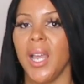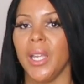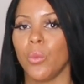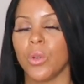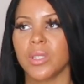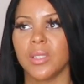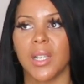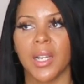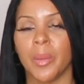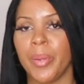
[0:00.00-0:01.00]
It wasn't
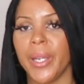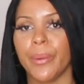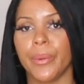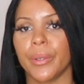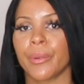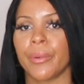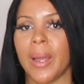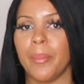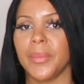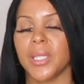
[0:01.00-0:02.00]
like a period
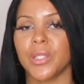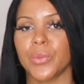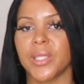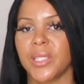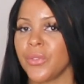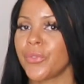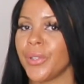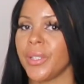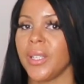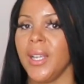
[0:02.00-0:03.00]
cramp, this was
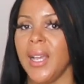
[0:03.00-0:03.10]
different.